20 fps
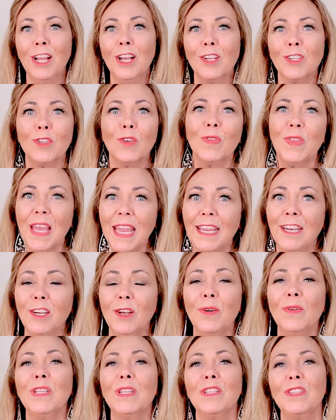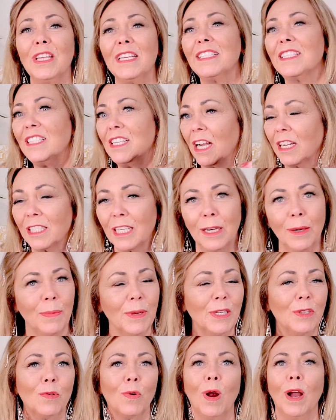so they know that it's not going to be
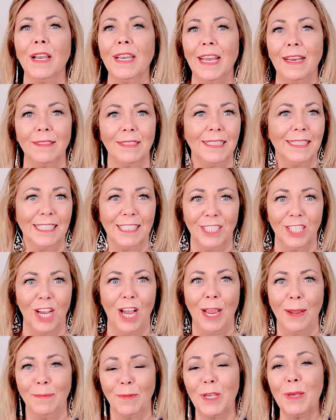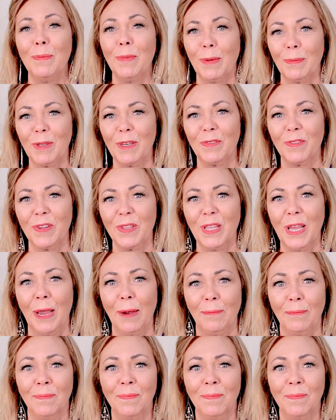drawn out in a time commitment for them.